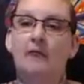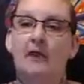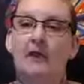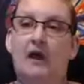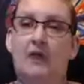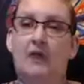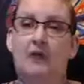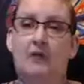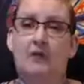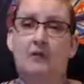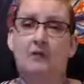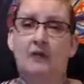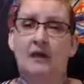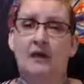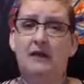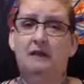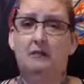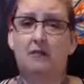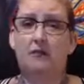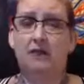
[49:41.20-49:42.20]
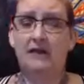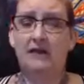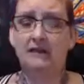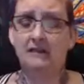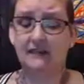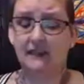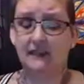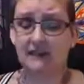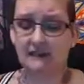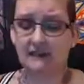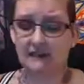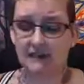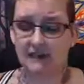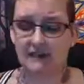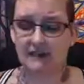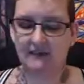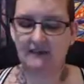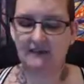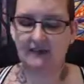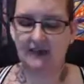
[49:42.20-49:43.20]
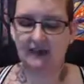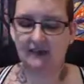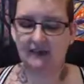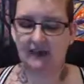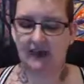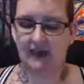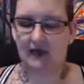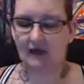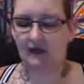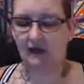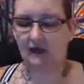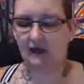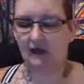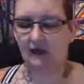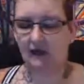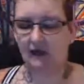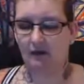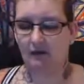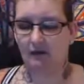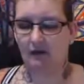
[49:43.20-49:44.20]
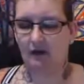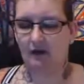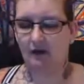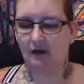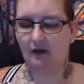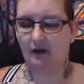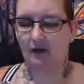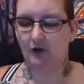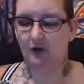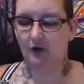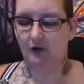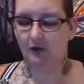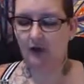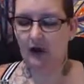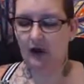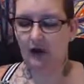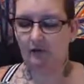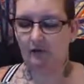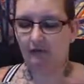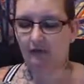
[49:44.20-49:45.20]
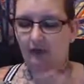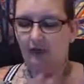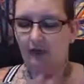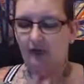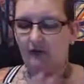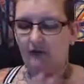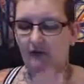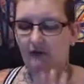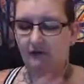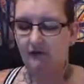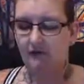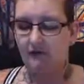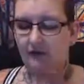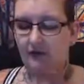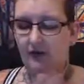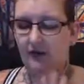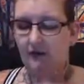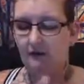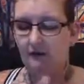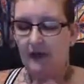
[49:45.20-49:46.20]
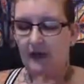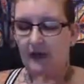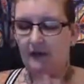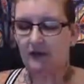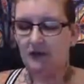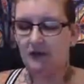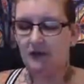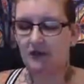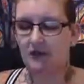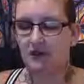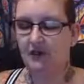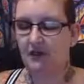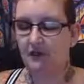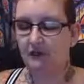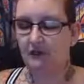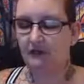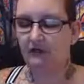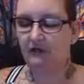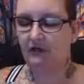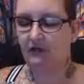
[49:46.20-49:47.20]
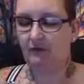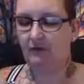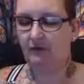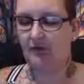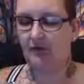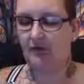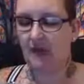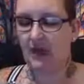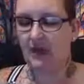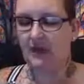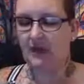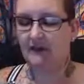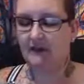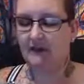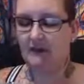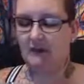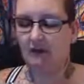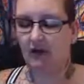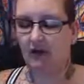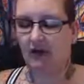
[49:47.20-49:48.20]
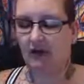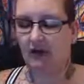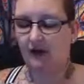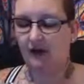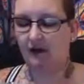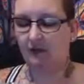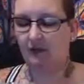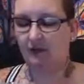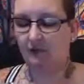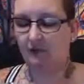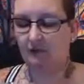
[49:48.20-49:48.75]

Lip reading: know you make bracelets, things like that, but you have a lot of energy coming from your hands right now.